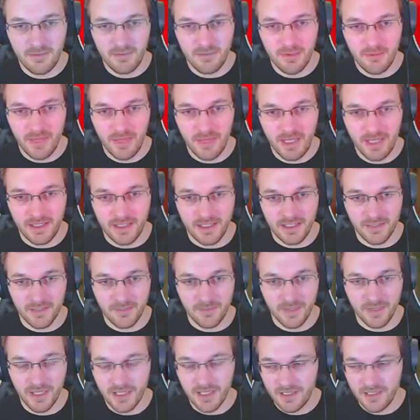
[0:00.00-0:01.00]
me melee him, right?
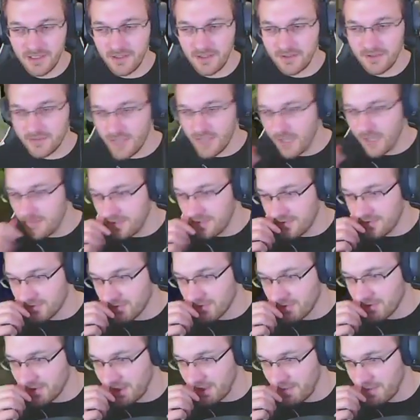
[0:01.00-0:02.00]
You saw me sword
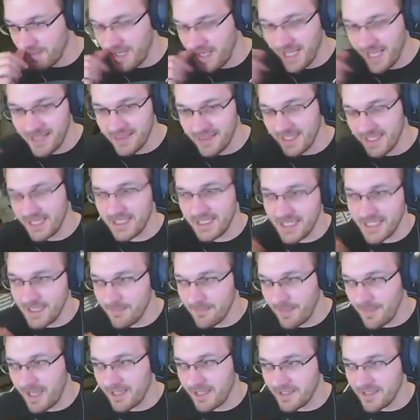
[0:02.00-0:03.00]
him, and then he
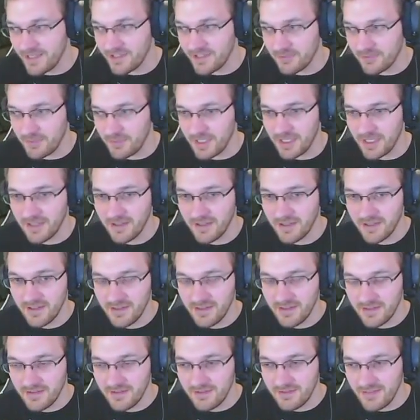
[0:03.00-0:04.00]
melees me,
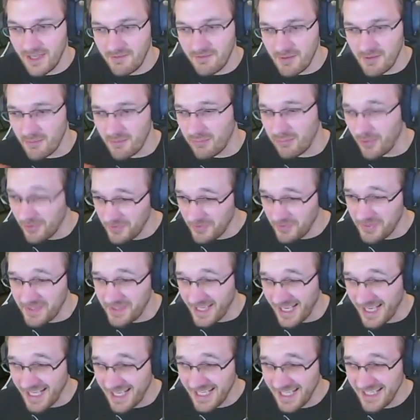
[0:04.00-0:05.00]
and we both
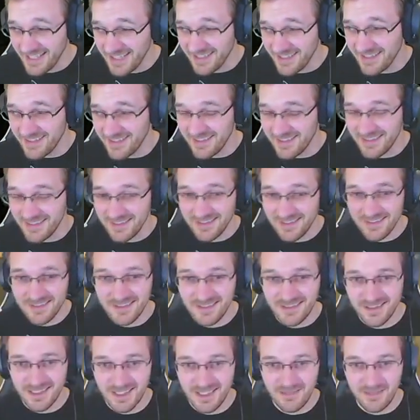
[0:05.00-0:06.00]
die.
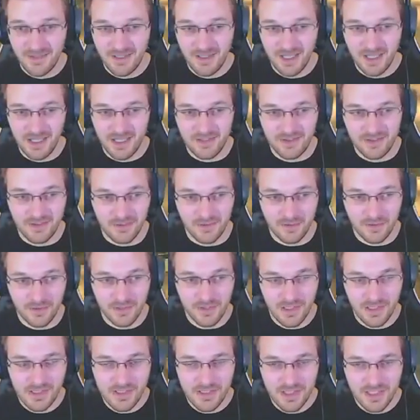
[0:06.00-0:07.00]
Even though I got a sword
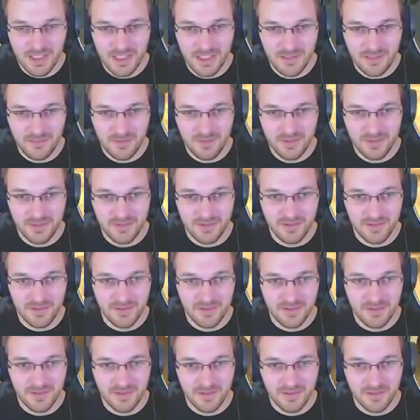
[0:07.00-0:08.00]
lunge on him.
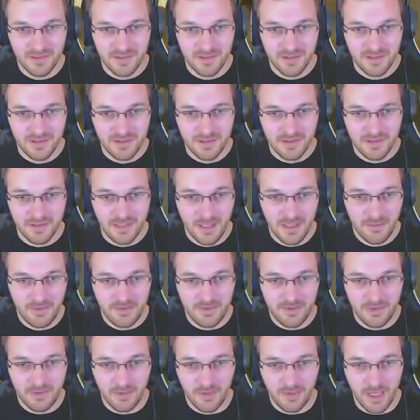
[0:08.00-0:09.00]
I'm
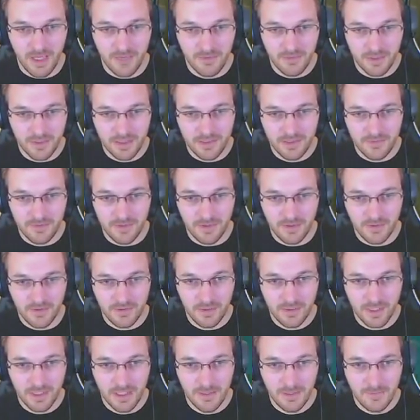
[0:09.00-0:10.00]
so heavily confused right
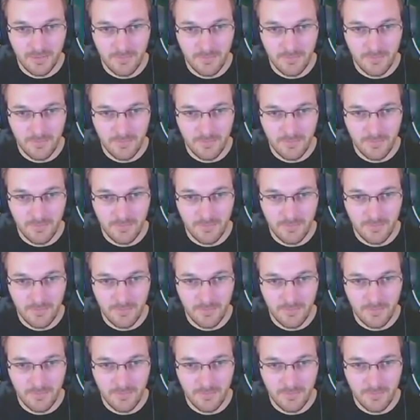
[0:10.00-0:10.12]
now.